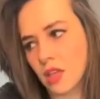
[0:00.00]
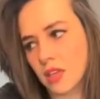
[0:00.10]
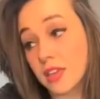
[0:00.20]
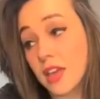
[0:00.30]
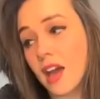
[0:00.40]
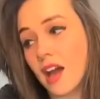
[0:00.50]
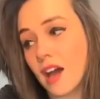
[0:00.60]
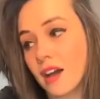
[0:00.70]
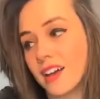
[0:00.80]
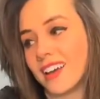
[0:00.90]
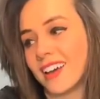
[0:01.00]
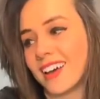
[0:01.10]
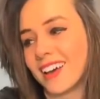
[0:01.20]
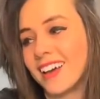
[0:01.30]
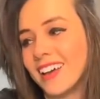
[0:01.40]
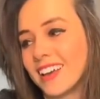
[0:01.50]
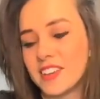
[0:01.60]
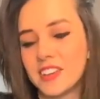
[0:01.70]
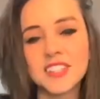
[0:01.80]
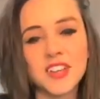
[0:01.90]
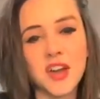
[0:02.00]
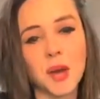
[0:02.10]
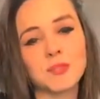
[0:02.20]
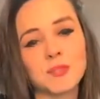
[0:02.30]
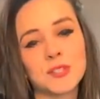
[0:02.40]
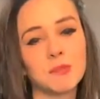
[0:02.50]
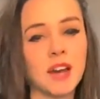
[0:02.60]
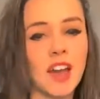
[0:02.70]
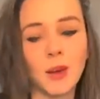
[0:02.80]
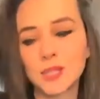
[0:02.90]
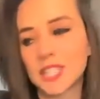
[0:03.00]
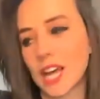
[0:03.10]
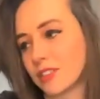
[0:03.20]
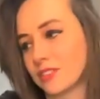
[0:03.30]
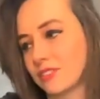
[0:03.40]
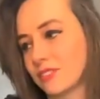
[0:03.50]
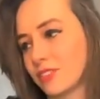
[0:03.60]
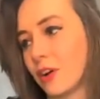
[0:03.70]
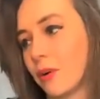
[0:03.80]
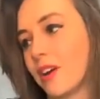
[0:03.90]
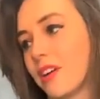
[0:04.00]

Yeah. You need to come to my hometown to know her.